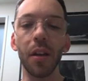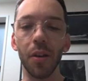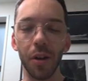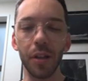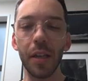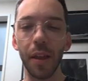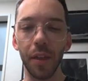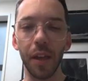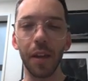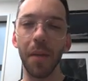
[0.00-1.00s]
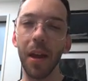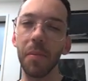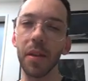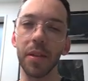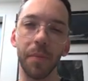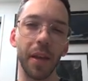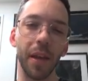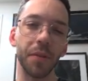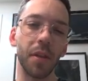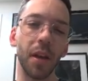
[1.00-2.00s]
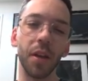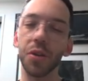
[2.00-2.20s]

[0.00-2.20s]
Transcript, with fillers: you've got to start thinking maybe there's something else there.